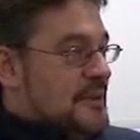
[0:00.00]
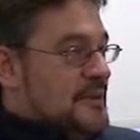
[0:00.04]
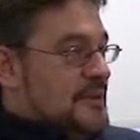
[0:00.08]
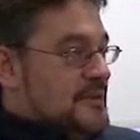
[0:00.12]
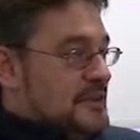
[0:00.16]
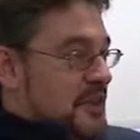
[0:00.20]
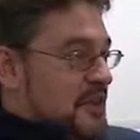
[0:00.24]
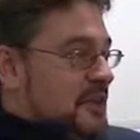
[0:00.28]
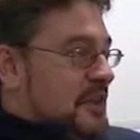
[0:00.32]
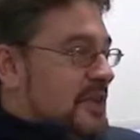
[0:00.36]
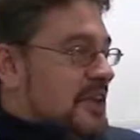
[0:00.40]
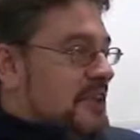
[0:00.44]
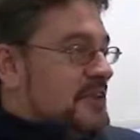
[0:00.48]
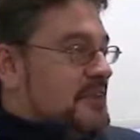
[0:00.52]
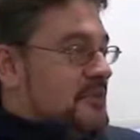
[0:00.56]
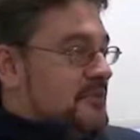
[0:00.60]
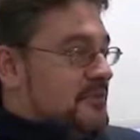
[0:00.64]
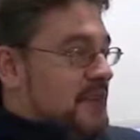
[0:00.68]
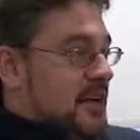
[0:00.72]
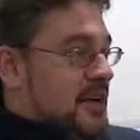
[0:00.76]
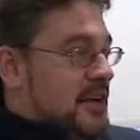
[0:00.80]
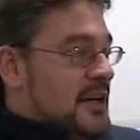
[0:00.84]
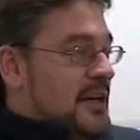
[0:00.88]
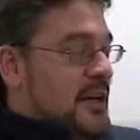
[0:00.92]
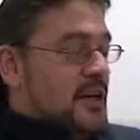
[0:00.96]
So these
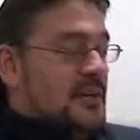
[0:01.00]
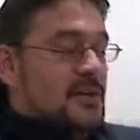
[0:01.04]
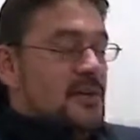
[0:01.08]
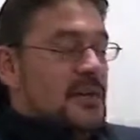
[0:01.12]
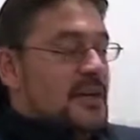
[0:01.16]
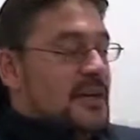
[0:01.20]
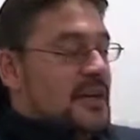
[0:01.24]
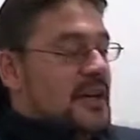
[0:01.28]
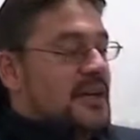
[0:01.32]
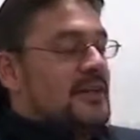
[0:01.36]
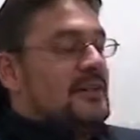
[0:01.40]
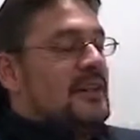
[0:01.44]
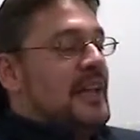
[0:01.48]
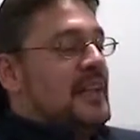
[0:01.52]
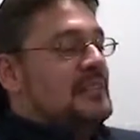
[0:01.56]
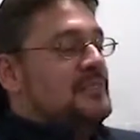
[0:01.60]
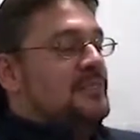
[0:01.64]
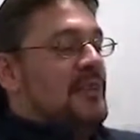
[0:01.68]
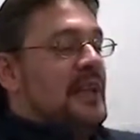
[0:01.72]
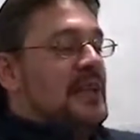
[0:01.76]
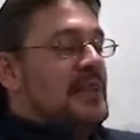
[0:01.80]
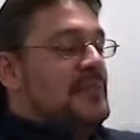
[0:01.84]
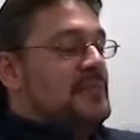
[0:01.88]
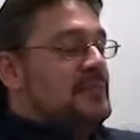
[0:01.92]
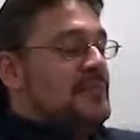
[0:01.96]
invite, you know, in Las
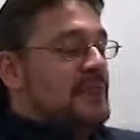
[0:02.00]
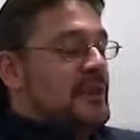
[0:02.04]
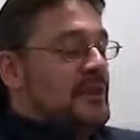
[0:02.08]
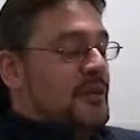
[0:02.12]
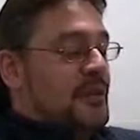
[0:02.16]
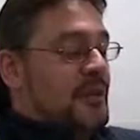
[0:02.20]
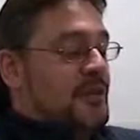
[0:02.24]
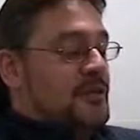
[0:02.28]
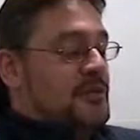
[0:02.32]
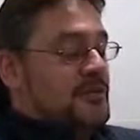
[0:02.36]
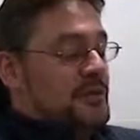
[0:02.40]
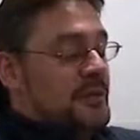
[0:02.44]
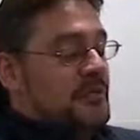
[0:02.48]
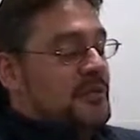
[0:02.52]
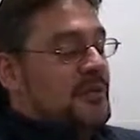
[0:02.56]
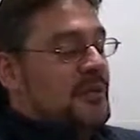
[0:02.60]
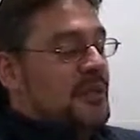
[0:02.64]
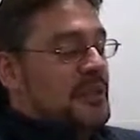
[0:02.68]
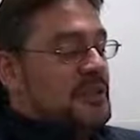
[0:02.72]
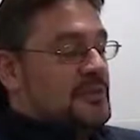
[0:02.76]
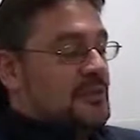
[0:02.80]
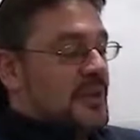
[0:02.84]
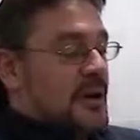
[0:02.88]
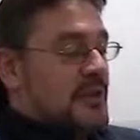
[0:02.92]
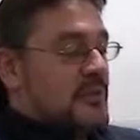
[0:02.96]
Vegas, been a number of
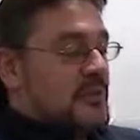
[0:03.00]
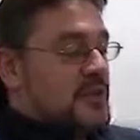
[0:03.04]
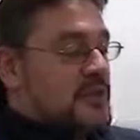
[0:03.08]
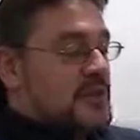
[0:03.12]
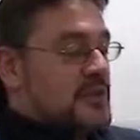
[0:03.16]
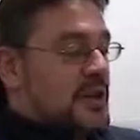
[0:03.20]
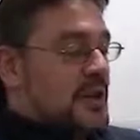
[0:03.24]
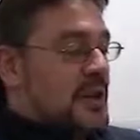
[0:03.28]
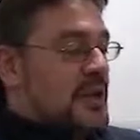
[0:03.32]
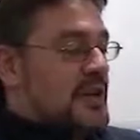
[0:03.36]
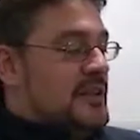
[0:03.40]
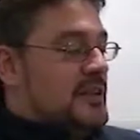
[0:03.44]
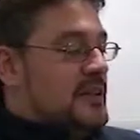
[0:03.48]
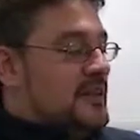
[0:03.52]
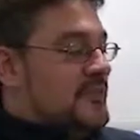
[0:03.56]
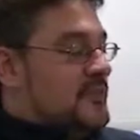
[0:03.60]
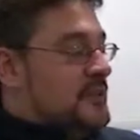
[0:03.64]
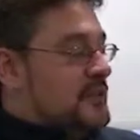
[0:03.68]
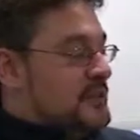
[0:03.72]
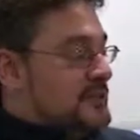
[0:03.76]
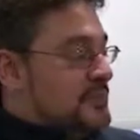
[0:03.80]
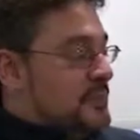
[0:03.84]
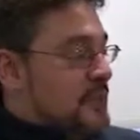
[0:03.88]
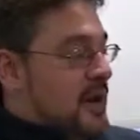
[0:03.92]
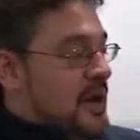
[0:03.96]
experiments showing that if
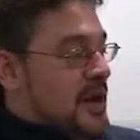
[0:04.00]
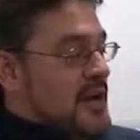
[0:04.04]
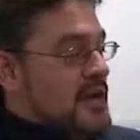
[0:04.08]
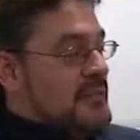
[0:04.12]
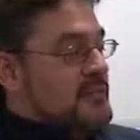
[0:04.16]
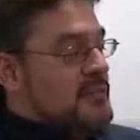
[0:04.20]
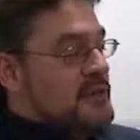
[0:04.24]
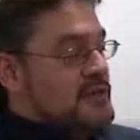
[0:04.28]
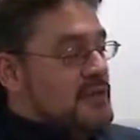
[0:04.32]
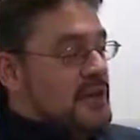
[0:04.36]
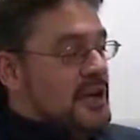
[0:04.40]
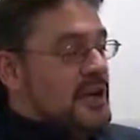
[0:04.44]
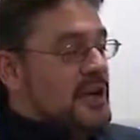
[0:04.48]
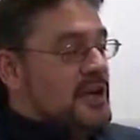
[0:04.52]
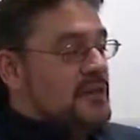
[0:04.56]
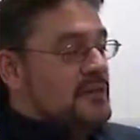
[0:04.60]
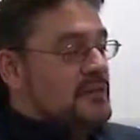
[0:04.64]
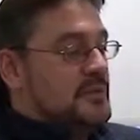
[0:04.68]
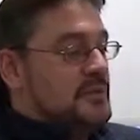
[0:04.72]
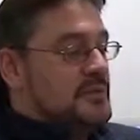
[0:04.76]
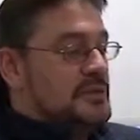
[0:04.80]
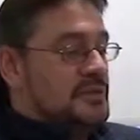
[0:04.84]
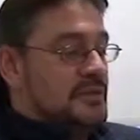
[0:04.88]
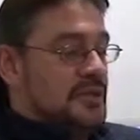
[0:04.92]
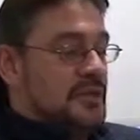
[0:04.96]
you spray machines
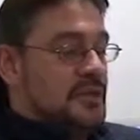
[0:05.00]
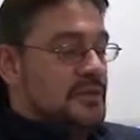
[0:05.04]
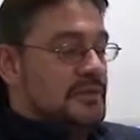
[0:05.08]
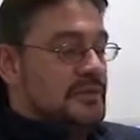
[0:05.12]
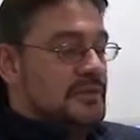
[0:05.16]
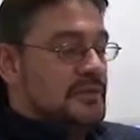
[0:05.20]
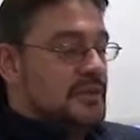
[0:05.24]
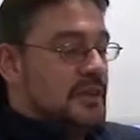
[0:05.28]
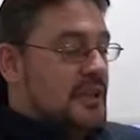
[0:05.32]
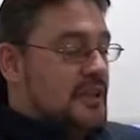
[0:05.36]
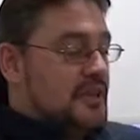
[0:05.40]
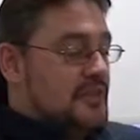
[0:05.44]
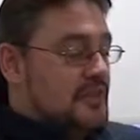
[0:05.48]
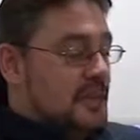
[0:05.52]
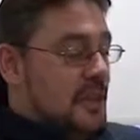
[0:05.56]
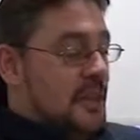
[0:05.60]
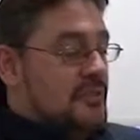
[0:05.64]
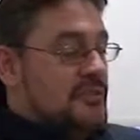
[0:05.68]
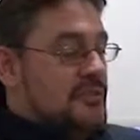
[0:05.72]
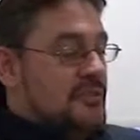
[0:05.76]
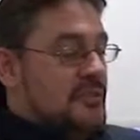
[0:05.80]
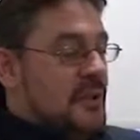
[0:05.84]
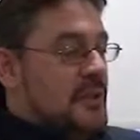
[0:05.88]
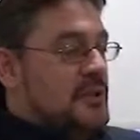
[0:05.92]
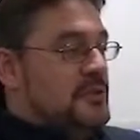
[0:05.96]
with certain
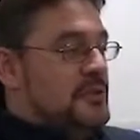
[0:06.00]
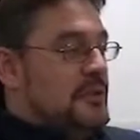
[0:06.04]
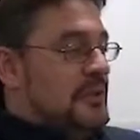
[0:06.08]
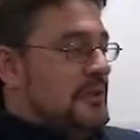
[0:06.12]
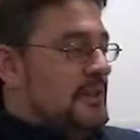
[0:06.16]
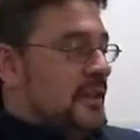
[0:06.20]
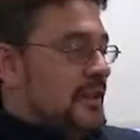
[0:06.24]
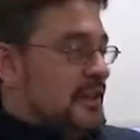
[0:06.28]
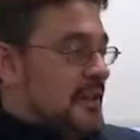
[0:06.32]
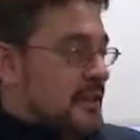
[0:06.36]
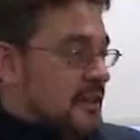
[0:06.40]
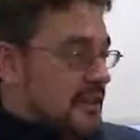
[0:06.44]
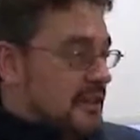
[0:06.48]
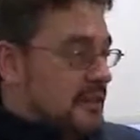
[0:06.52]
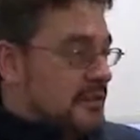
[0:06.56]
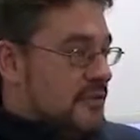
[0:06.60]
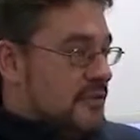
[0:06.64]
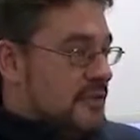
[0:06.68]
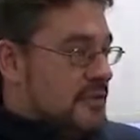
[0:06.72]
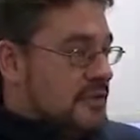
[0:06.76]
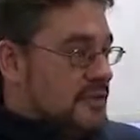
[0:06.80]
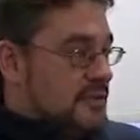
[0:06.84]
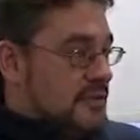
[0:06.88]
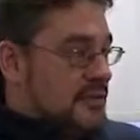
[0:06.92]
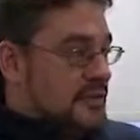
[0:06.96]
types of odour, they can
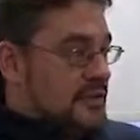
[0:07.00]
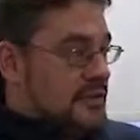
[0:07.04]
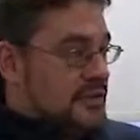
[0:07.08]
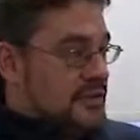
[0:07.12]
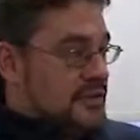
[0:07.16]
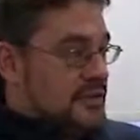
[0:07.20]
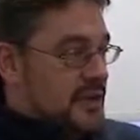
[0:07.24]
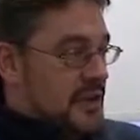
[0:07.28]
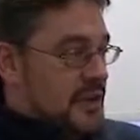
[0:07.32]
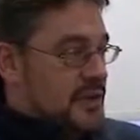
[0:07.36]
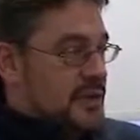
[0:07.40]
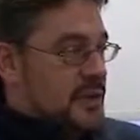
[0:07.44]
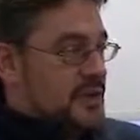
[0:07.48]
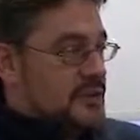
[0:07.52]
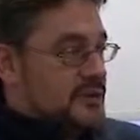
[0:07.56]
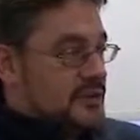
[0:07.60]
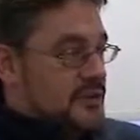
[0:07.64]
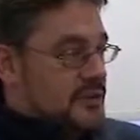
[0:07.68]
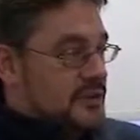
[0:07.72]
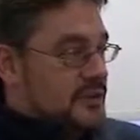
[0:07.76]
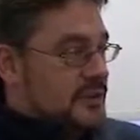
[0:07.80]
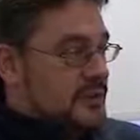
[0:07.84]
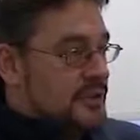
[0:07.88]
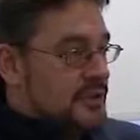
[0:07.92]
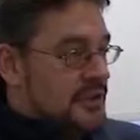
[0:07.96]
increase the takings
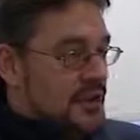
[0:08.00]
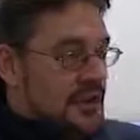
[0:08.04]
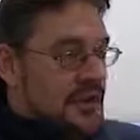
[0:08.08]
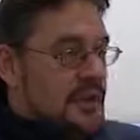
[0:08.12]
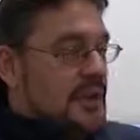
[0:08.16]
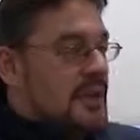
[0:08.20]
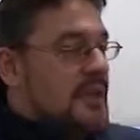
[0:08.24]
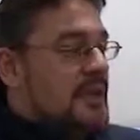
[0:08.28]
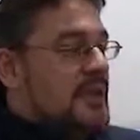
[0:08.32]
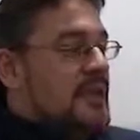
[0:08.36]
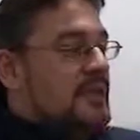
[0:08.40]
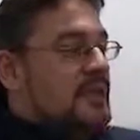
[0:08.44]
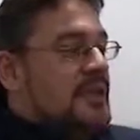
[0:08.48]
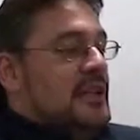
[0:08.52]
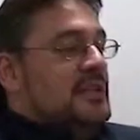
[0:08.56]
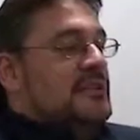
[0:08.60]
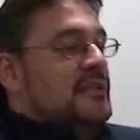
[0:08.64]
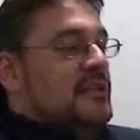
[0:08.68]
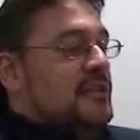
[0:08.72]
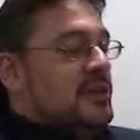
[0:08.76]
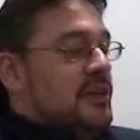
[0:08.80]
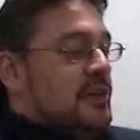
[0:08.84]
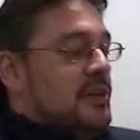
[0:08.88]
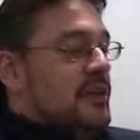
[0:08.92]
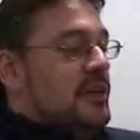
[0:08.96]
on the machine. These
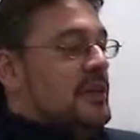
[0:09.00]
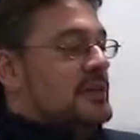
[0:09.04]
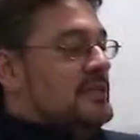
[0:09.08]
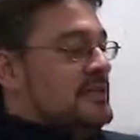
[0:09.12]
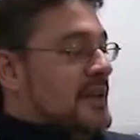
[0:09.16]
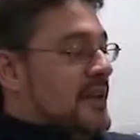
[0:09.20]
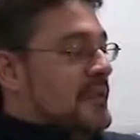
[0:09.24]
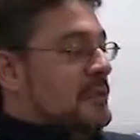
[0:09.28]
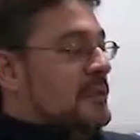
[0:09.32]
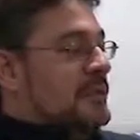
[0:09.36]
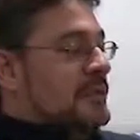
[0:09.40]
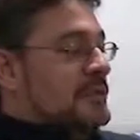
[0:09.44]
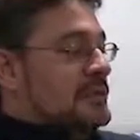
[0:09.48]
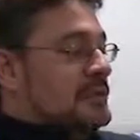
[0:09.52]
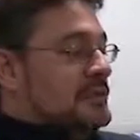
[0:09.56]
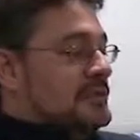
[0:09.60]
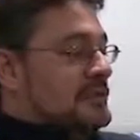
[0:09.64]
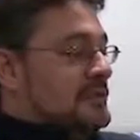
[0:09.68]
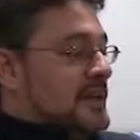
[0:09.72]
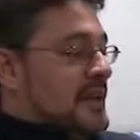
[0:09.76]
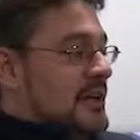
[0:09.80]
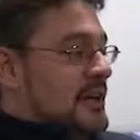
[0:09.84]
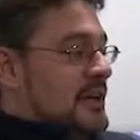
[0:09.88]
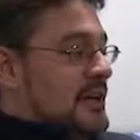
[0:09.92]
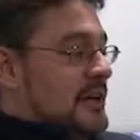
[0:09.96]
are all
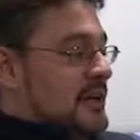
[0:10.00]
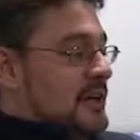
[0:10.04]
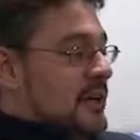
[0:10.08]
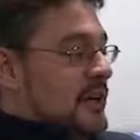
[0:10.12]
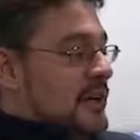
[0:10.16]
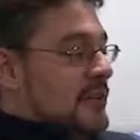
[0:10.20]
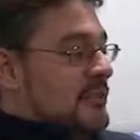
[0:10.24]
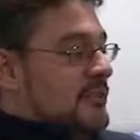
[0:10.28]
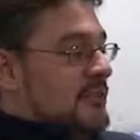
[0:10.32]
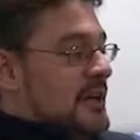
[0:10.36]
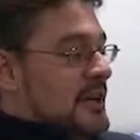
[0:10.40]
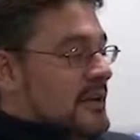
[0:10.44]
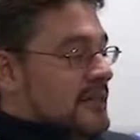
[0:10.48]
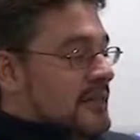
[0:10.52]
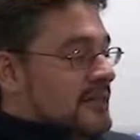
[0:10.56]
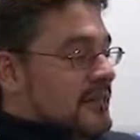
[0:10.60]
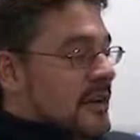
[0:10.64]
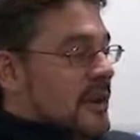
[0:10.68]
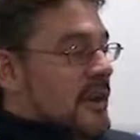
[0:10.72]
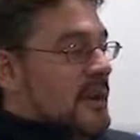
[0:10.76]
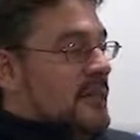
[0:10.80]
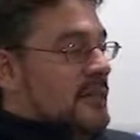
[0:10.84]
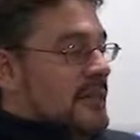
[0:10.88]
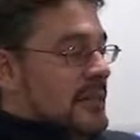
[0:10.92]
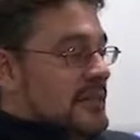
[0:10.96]
examples of
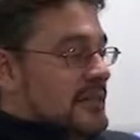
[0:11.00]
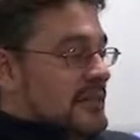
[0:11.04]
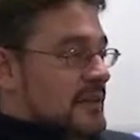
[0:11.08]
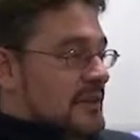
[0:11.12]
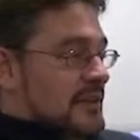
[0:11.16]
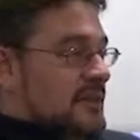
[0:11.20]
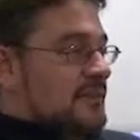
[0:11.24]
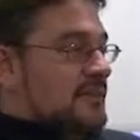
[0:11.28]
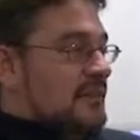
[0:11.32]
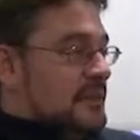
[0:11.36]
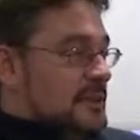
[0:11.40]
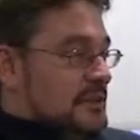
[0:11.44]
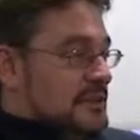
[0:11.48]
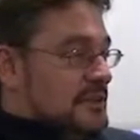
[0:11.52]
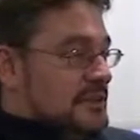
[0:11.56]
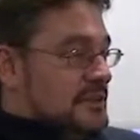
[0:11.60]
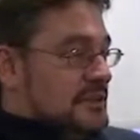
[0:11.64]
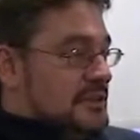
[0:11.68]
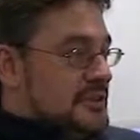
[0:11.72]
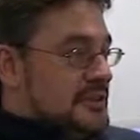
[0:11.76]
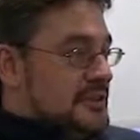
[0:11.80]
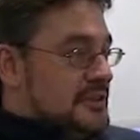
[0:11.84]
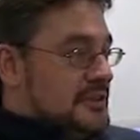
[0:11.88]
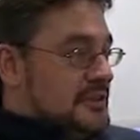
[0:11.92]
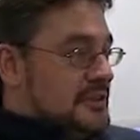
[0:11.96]
environmental
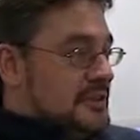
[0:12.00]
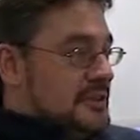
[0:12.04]
influence.